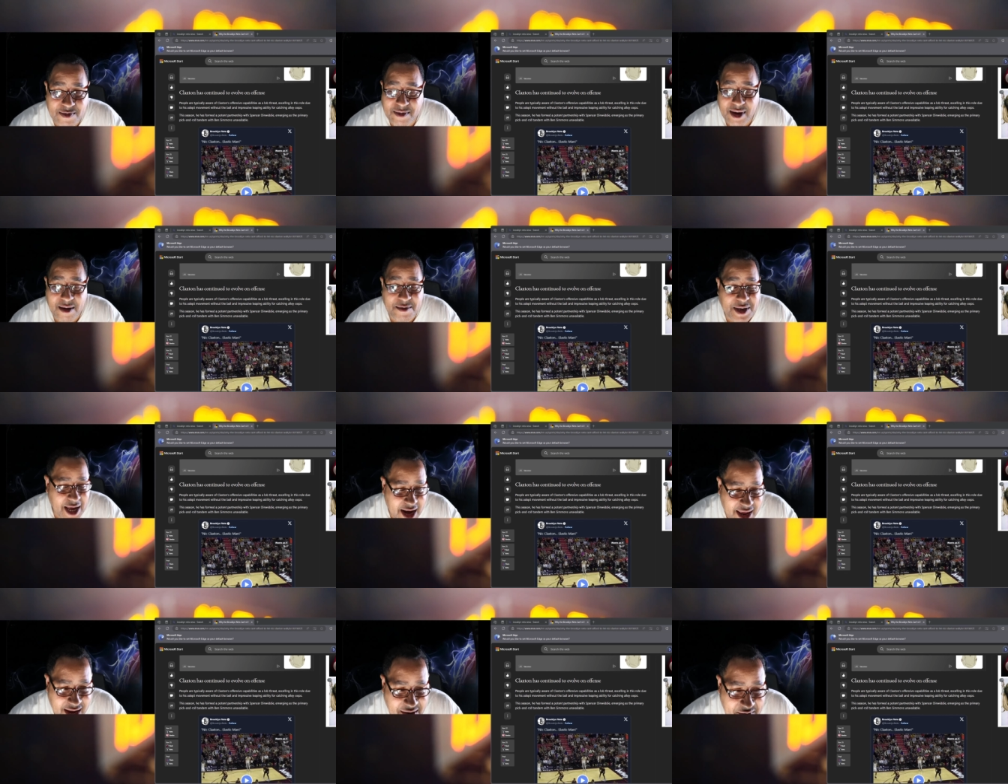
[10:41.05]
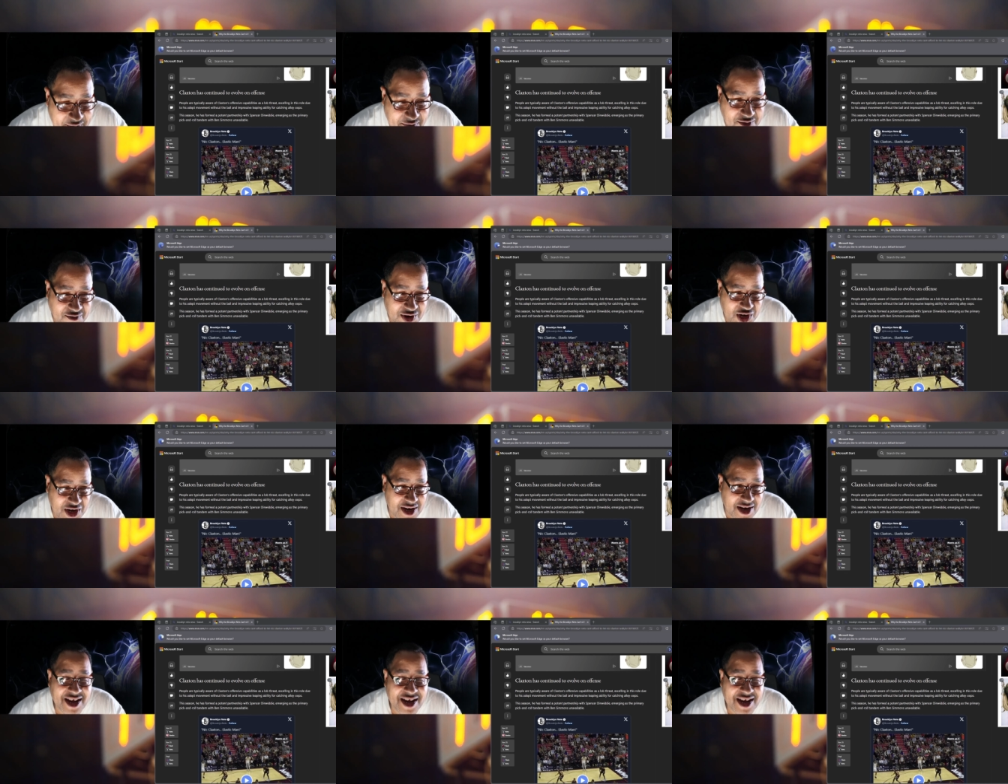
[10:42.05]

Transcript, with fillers: man, I'm tired of hearing from you, Rashid.